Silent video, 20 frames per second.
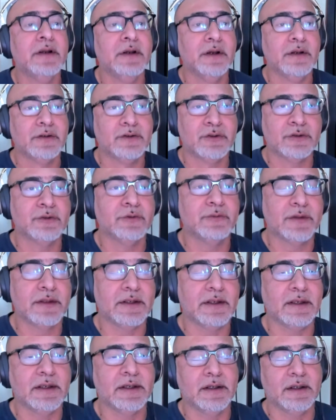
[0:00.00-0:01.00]
to
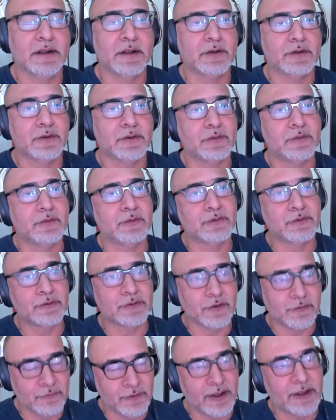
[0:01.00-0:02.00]

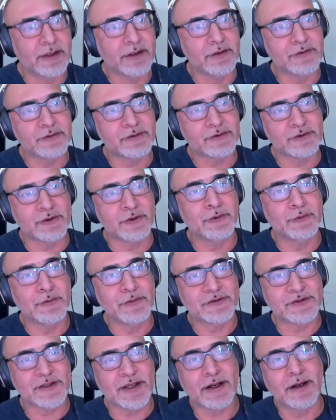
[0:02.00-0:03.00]
the run. So you
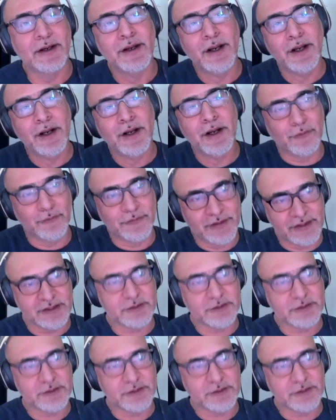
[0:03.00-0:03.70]
say for this